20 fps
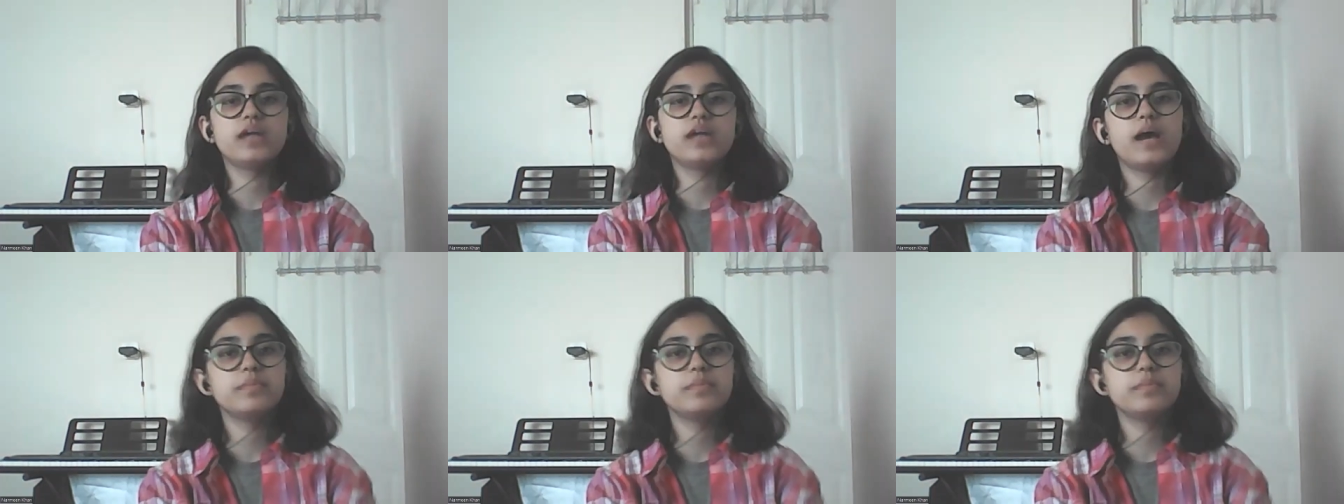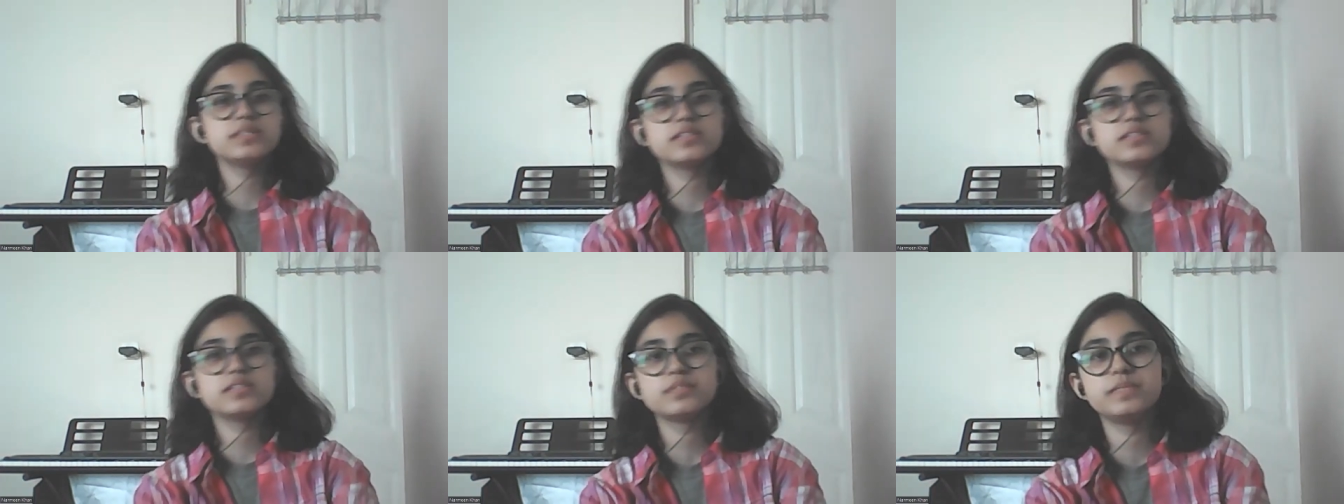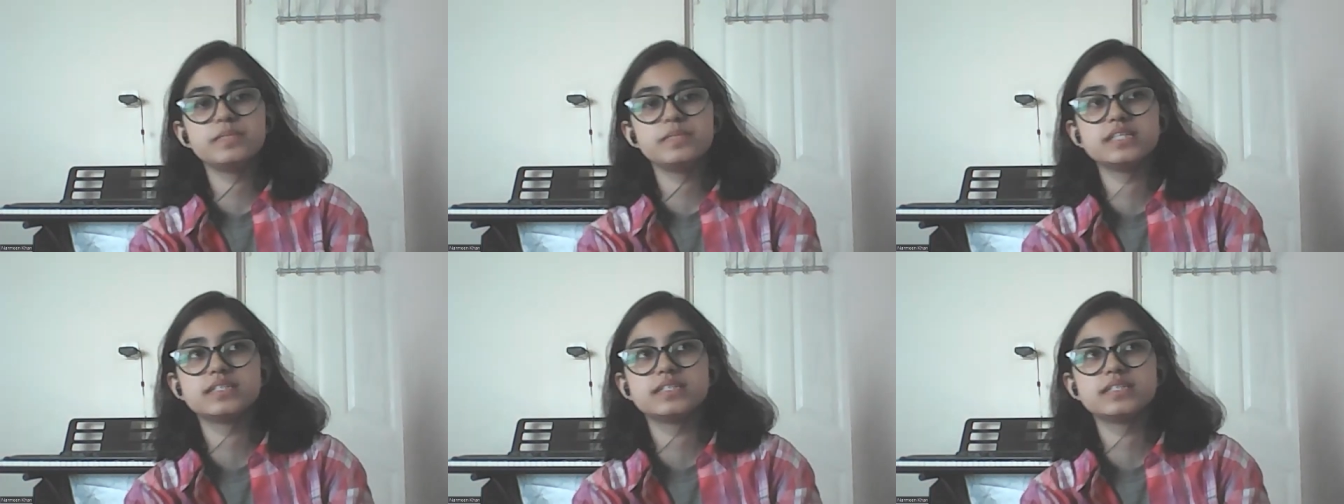What happens
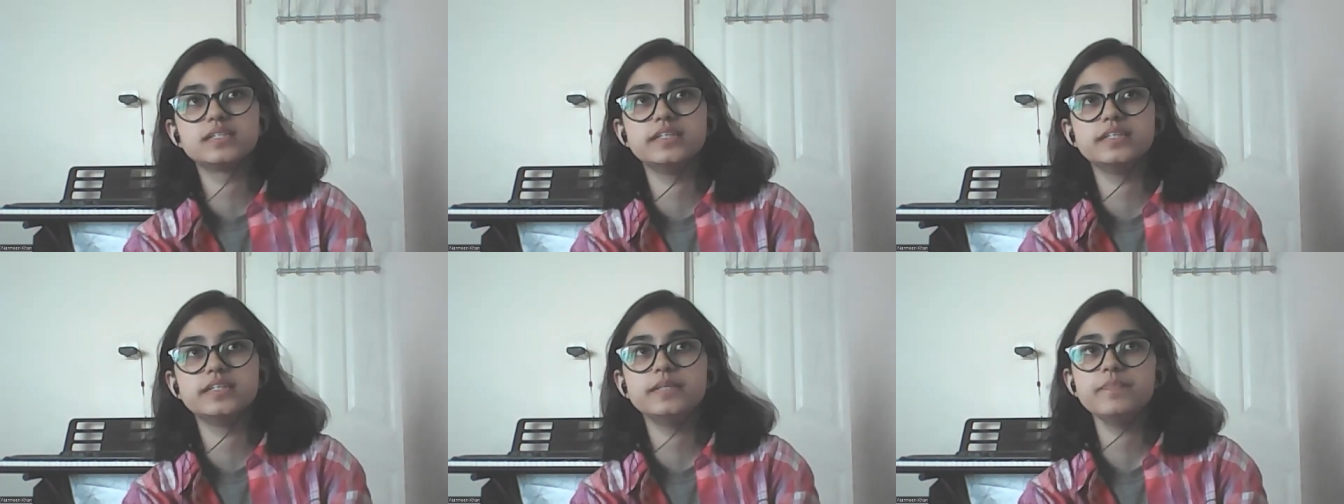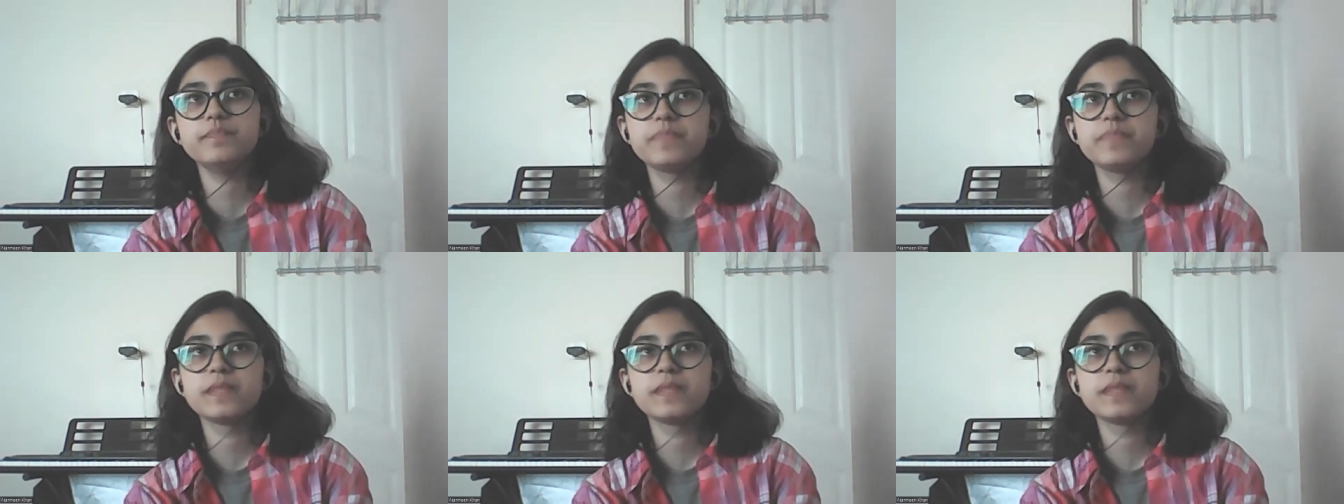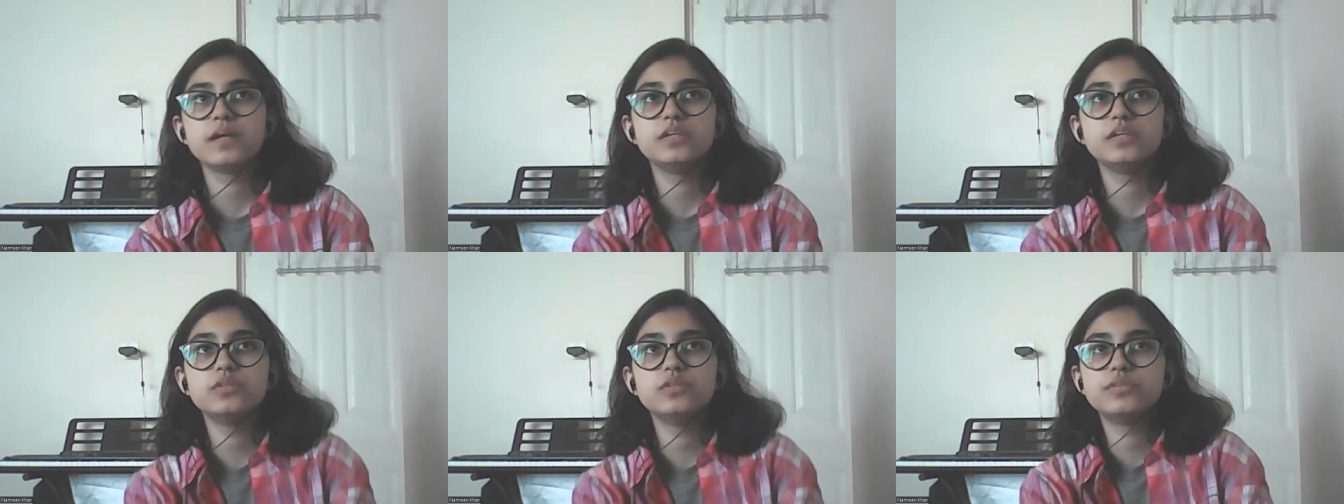is basically
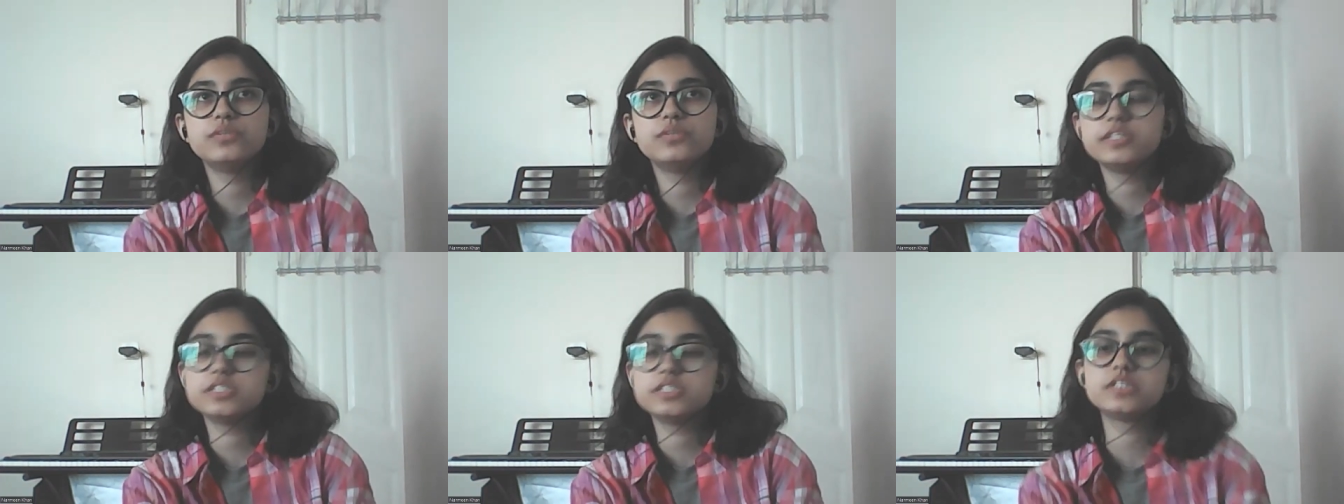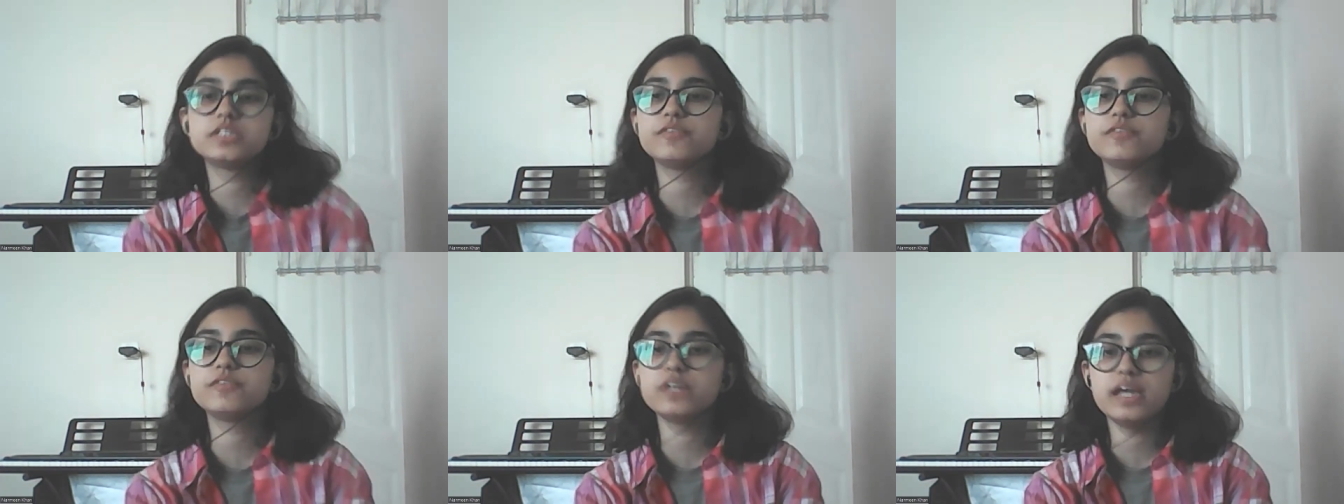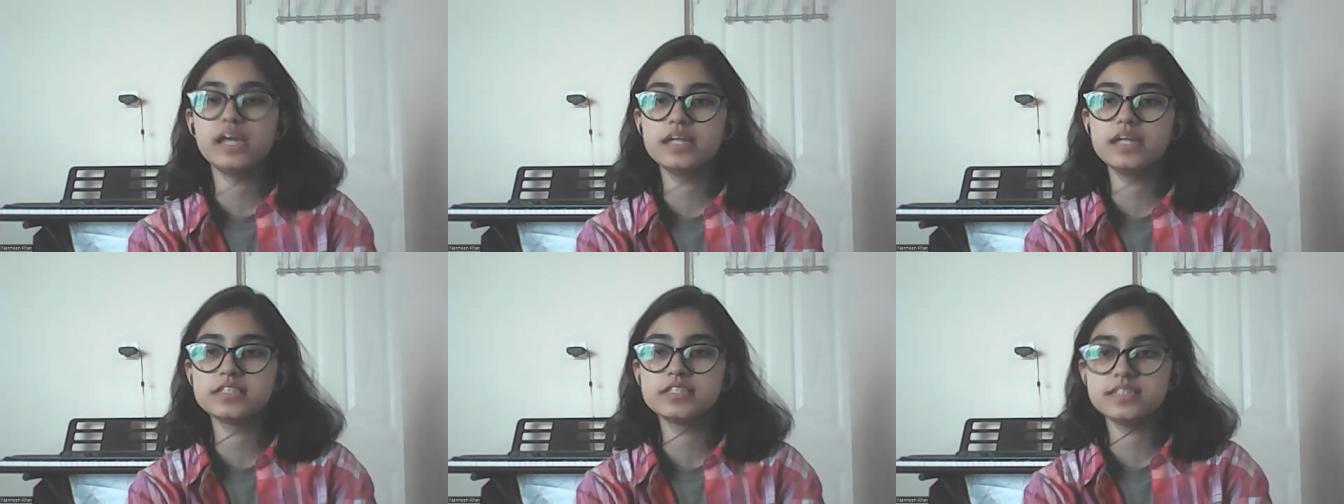you register for
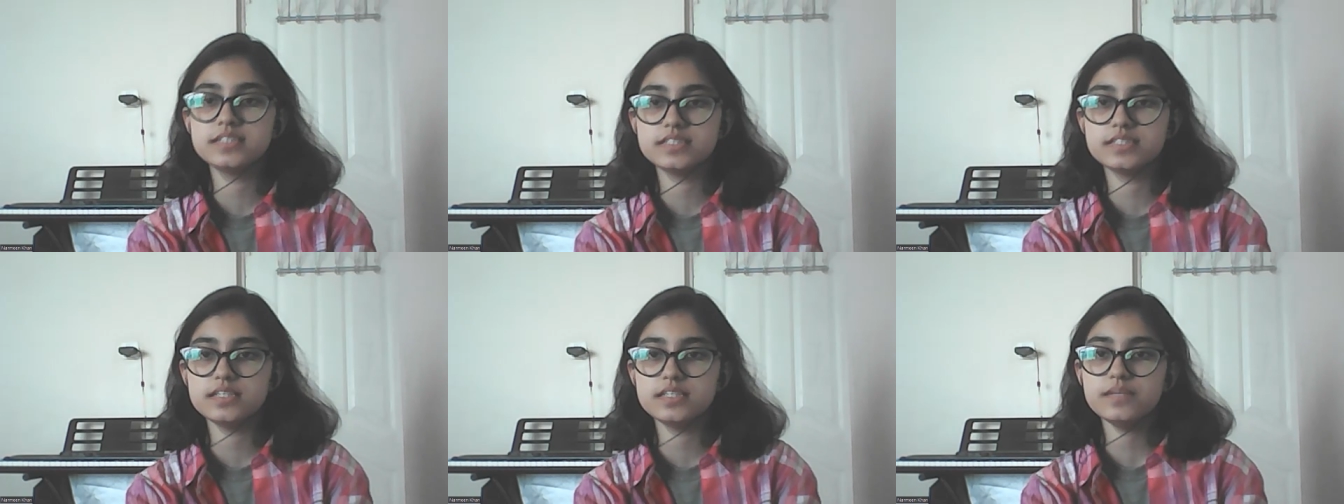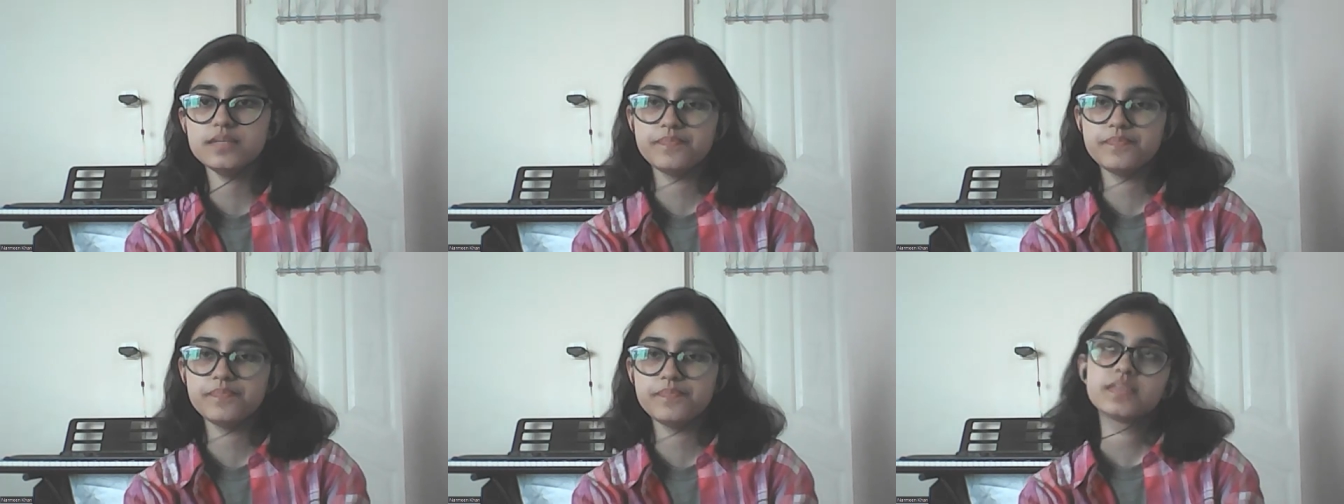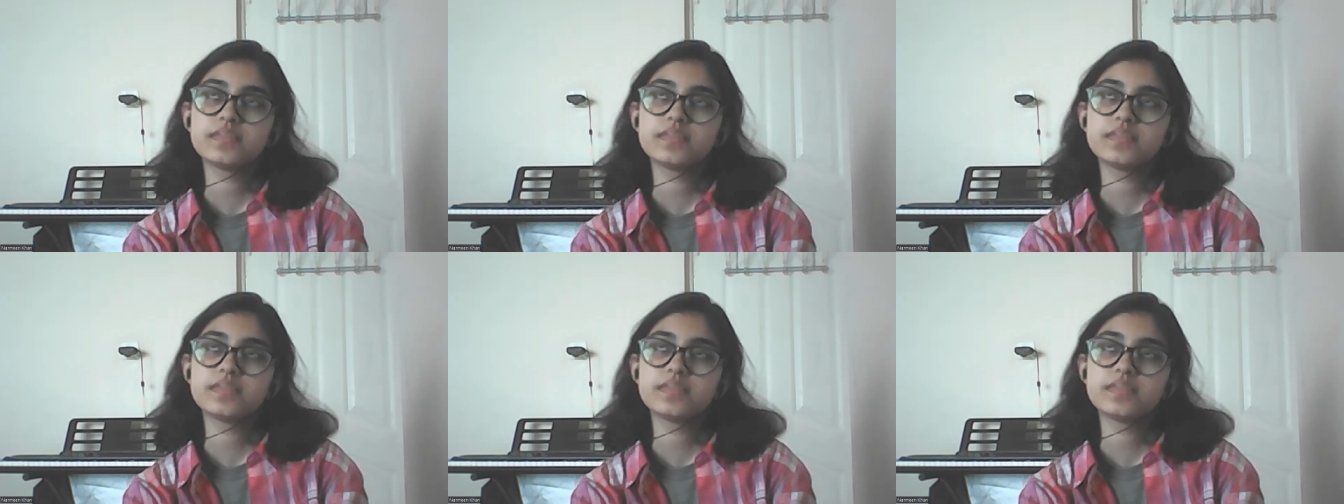NSTC,